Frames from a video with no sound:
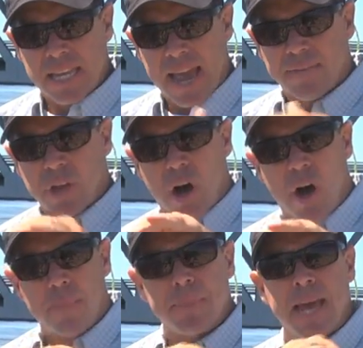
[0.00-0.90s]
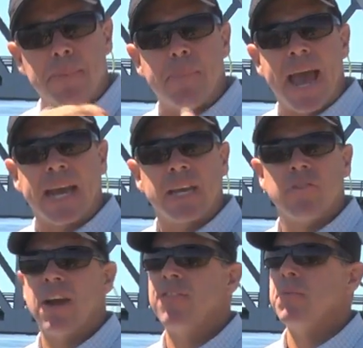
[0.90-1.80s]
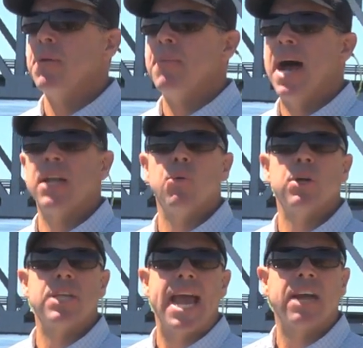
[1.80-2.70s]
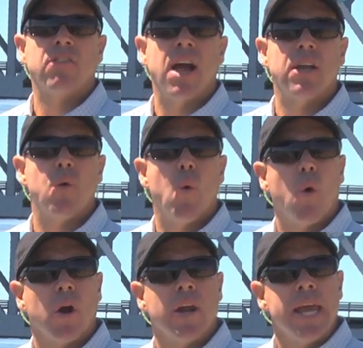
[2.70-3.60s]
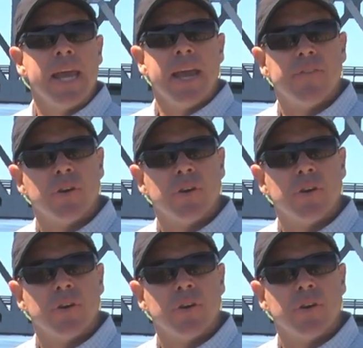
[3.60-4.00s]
You have to hump that backing right from the mono or Dacron, or if